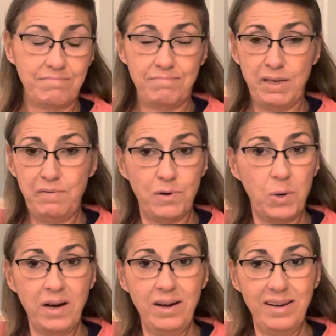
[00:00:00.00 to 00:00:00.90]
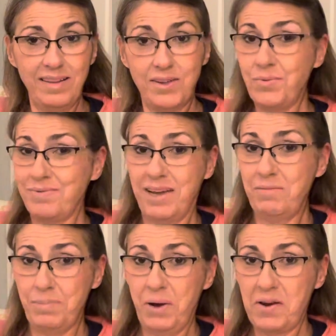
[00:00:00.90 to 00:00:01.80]
before. So
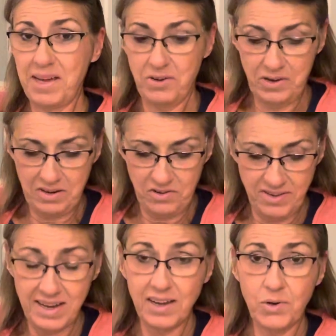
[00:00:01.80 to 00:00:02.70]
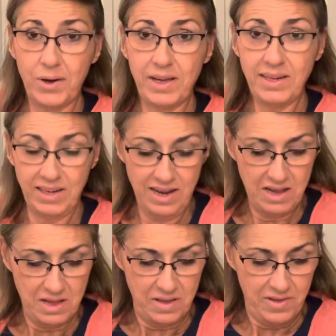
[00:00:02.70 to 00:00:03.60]
that part I don't understand quite.
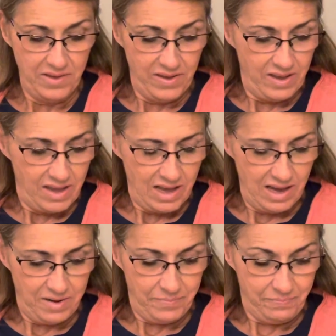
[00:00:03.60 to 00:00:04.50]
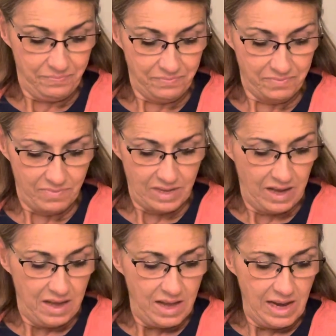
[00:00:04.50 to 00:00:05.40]

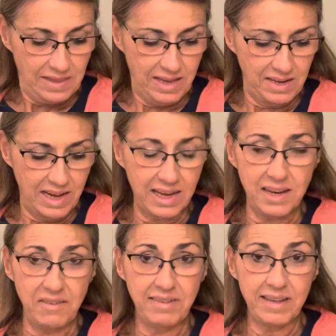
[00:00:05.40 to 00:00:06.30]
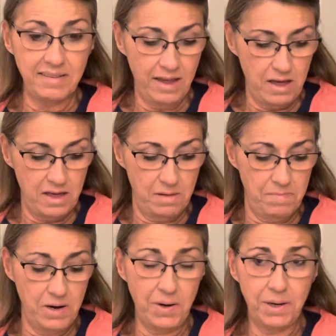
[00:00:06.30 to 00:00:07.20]
And then negative says,
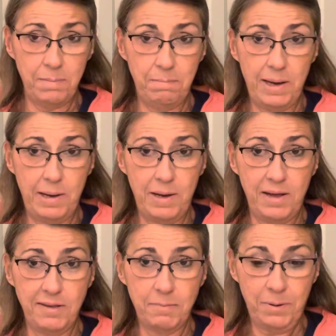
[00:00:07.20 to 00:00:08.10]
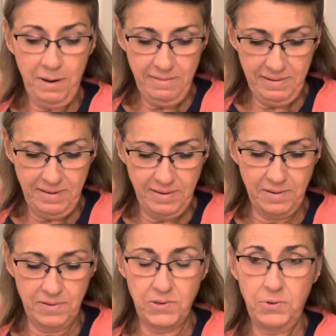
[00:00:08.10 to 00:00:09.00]
American Badass
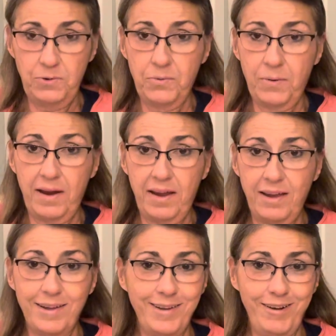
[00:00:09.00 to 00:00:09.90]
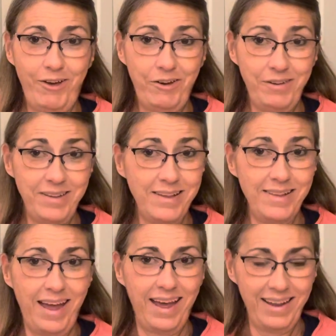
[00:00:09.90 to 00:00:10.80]
President 220. You know how he says
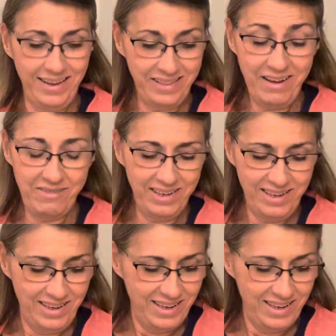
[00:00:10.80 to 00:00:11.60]
that. I love it.